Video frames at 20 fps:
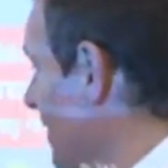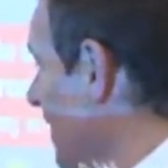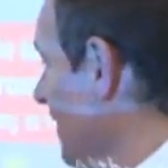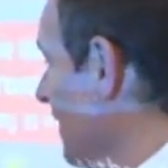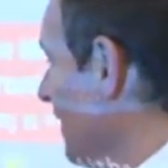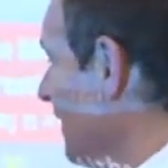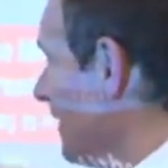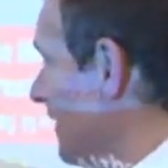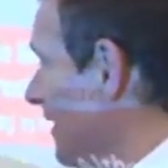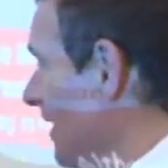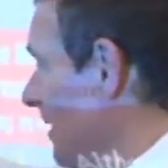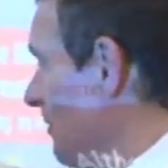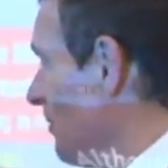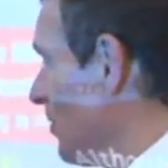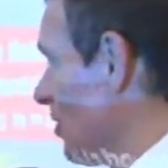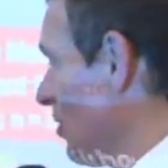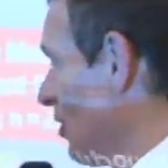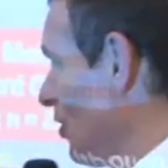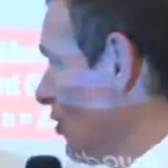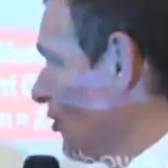doesn't seem
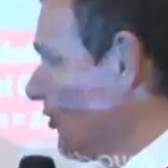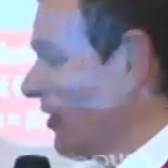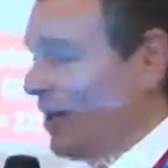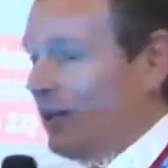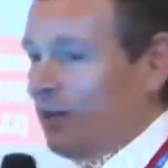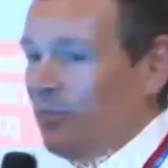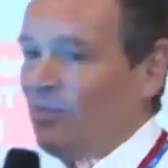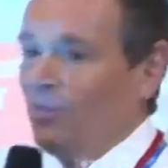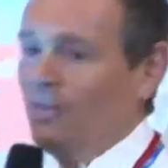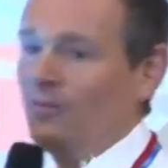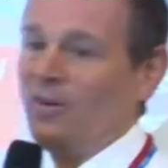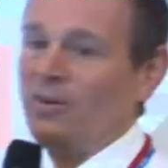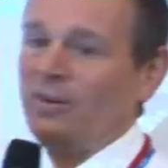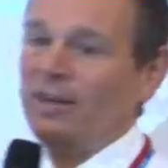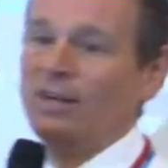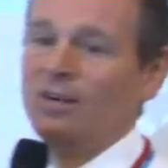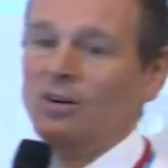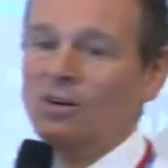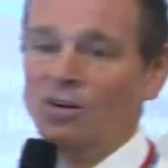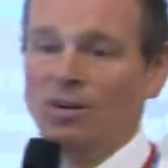to shrink it for
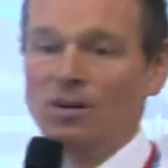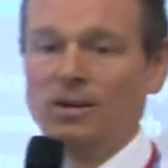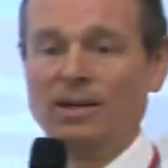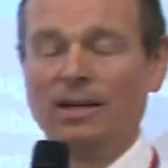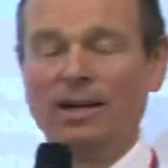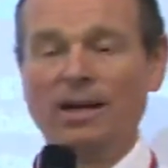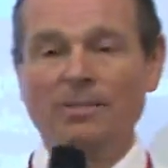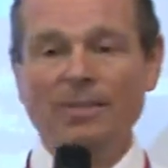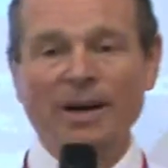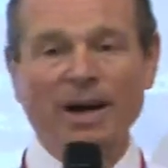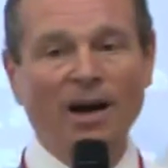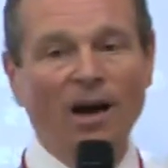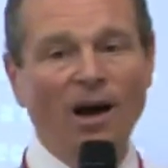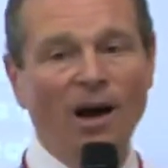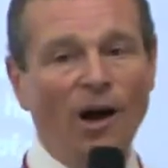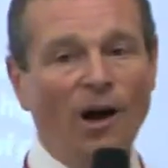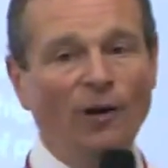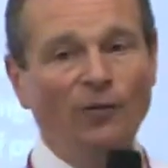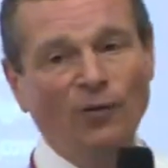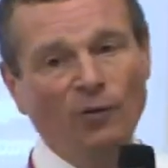very long. About
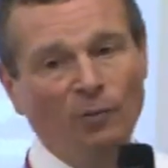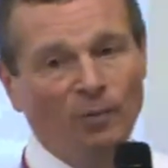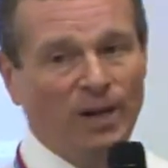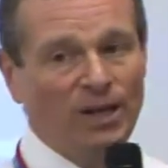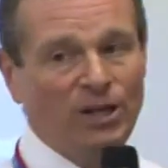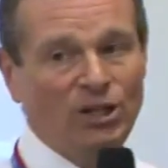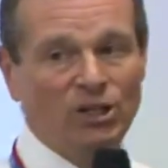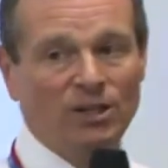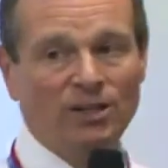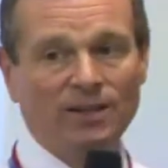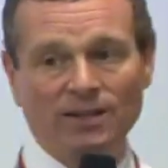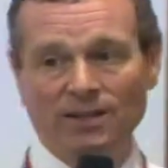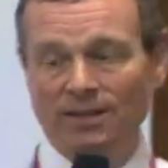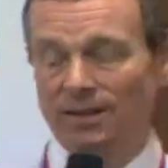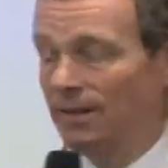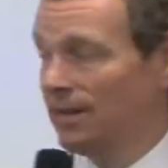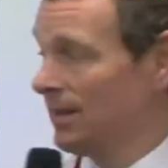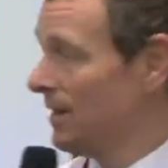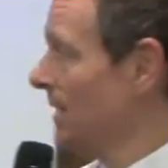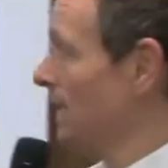half of patients, the
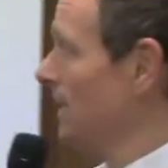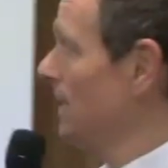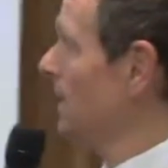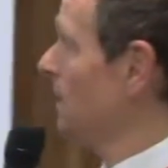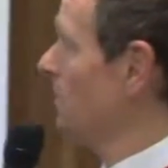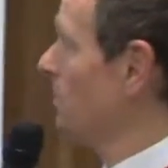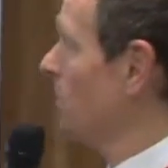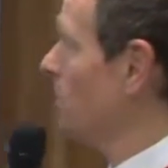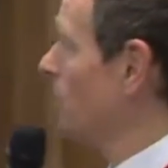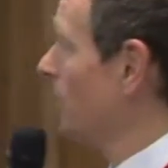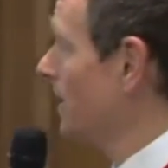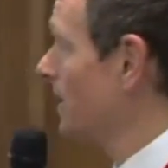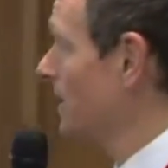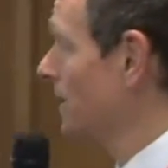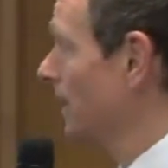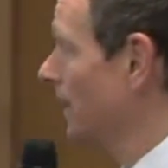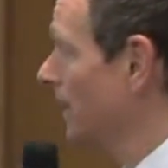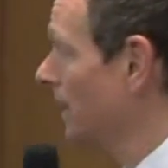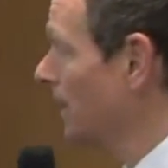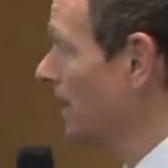disease is
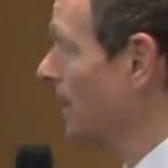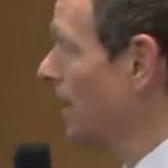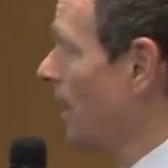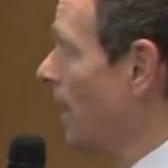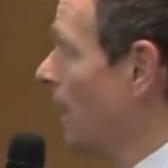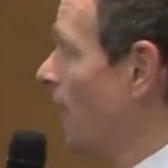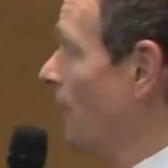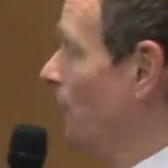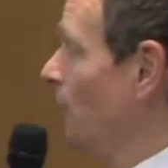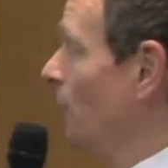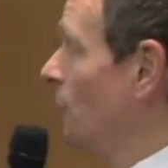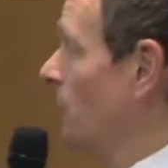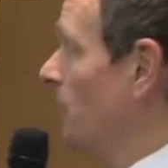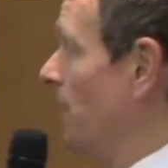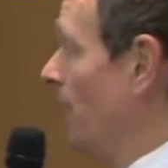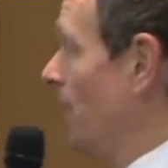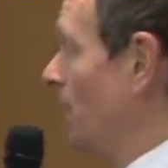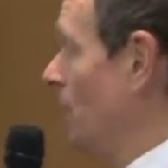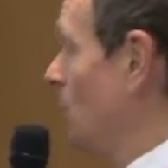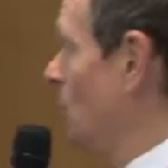progressing after
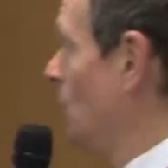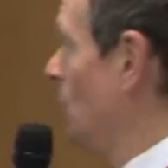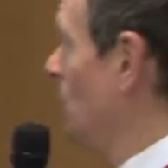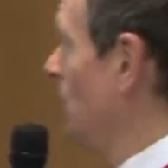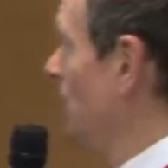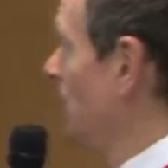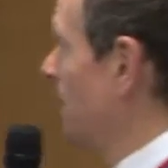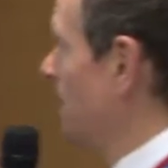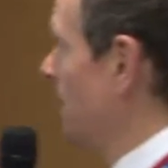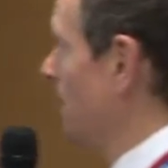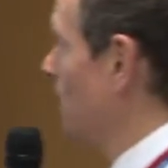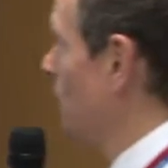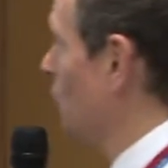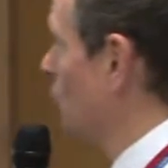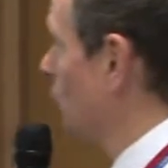about 2 years of